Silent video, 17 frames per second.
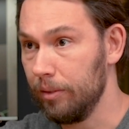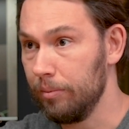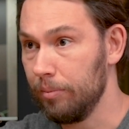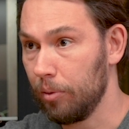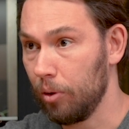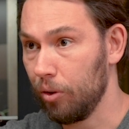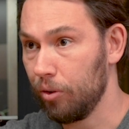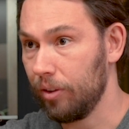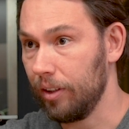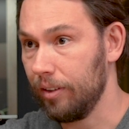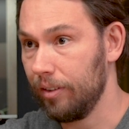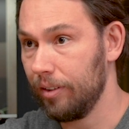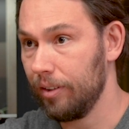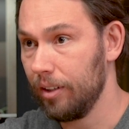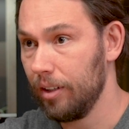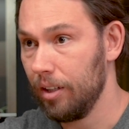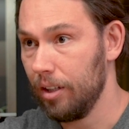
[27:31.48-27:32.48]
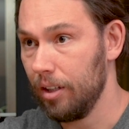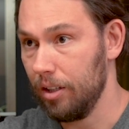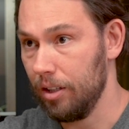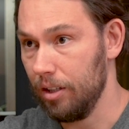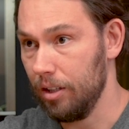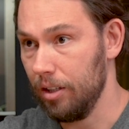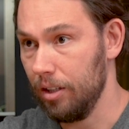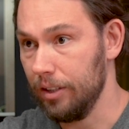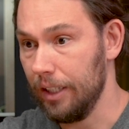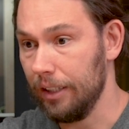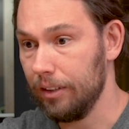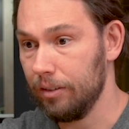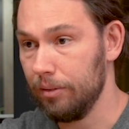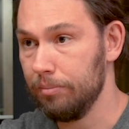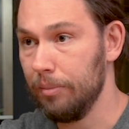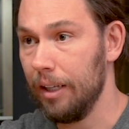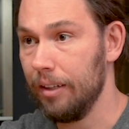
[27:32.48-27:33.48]
process
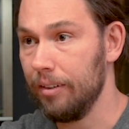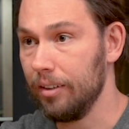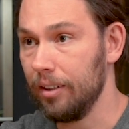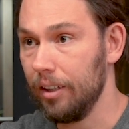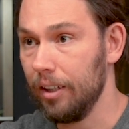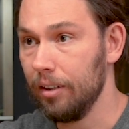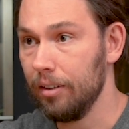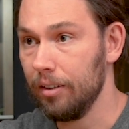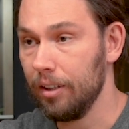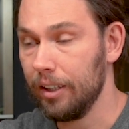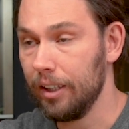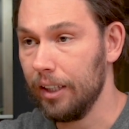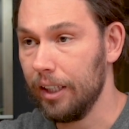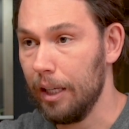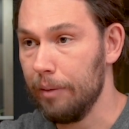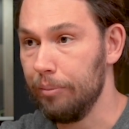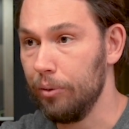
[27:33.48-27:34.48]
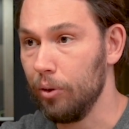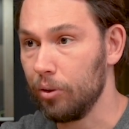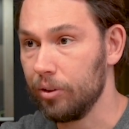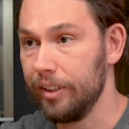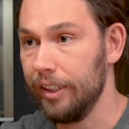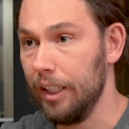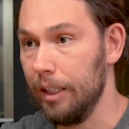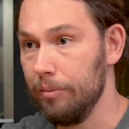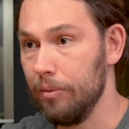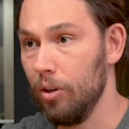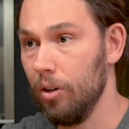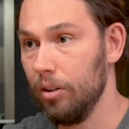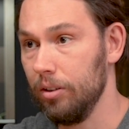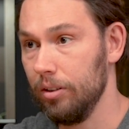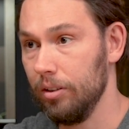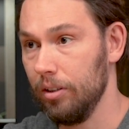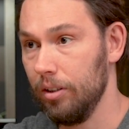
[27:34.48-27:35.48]
that basically keep your team
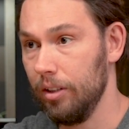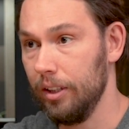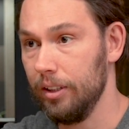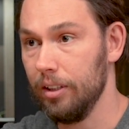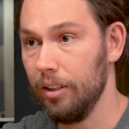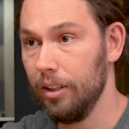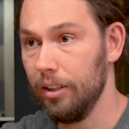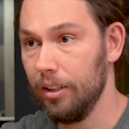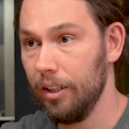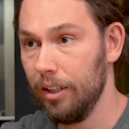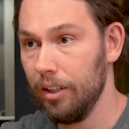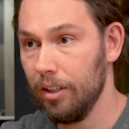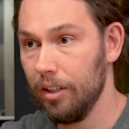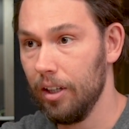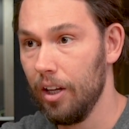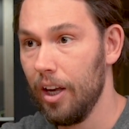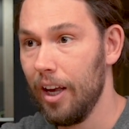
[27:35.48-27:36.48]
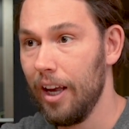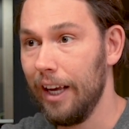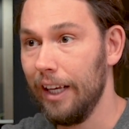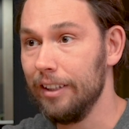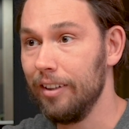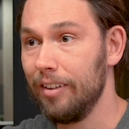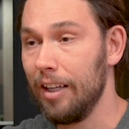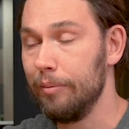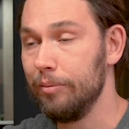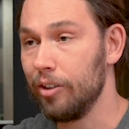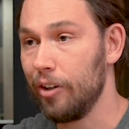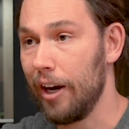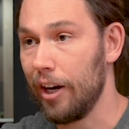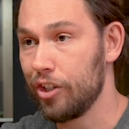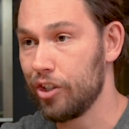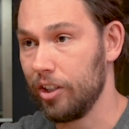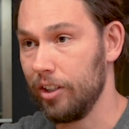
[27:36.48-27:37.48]
in the same
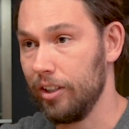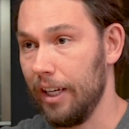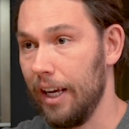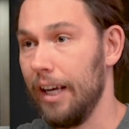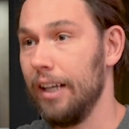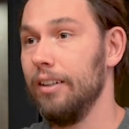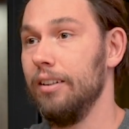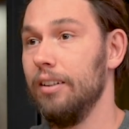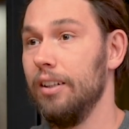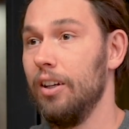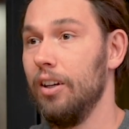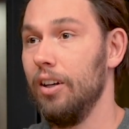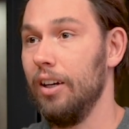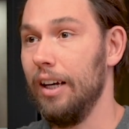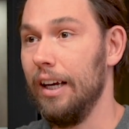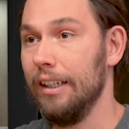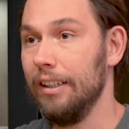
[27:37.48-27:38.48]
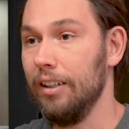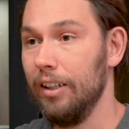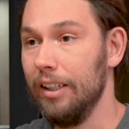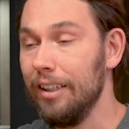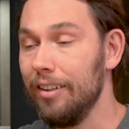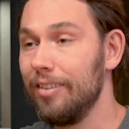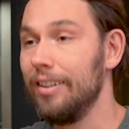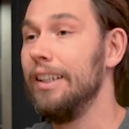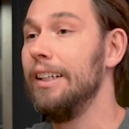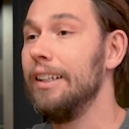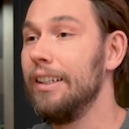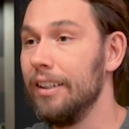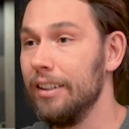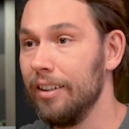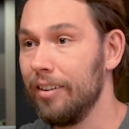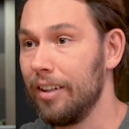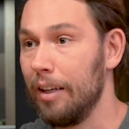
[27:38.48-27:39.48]
direction and in sync
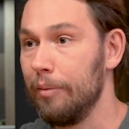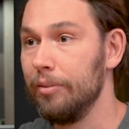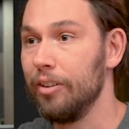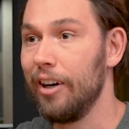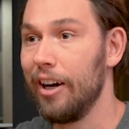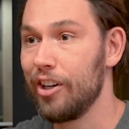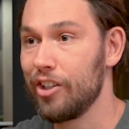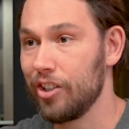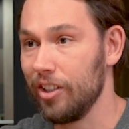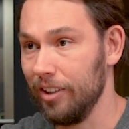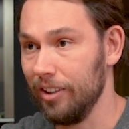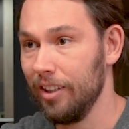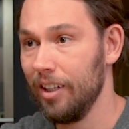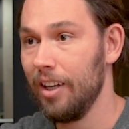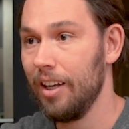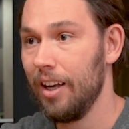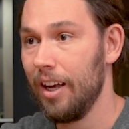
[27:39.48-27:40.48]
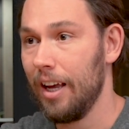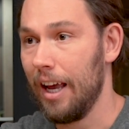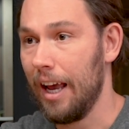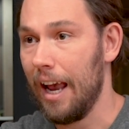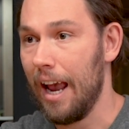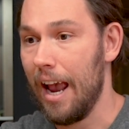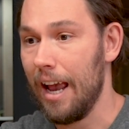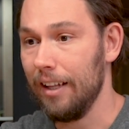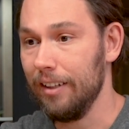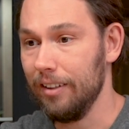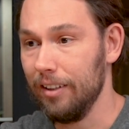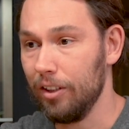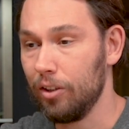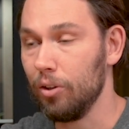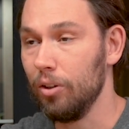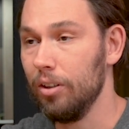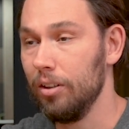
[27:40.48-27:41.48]
in the same direction and
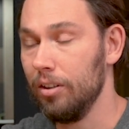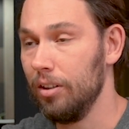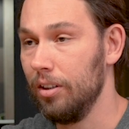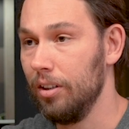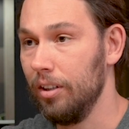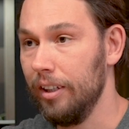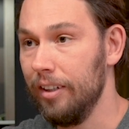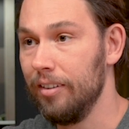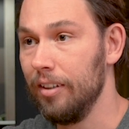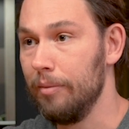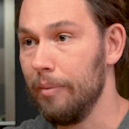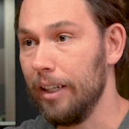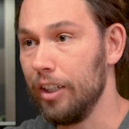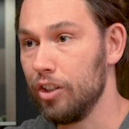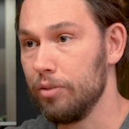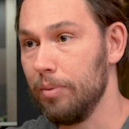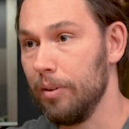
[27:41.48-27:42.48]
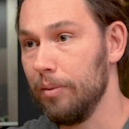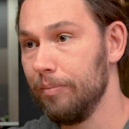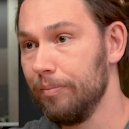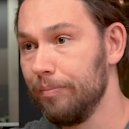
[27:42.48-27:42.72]
easily manageable.